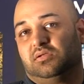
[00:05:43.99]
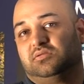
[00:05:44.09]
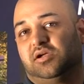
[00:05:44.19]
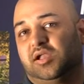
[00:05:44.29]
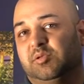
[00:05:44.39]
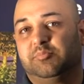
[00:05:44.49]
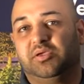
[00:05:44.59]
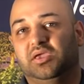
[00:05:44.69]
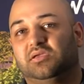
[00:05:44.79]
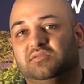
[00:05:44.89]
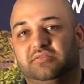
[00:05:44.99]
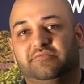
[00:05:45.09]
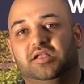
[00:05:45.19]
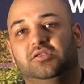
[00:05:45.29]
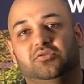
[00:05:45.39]
Dynamic peak is the
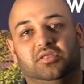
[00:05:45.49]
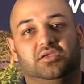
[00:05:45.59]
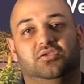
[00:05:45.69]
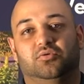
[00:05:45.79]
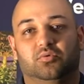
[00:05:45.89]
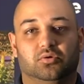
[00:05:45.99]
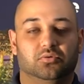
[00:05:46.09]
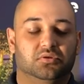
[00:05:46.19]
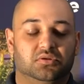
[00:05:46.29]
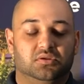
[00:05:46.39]
value that you will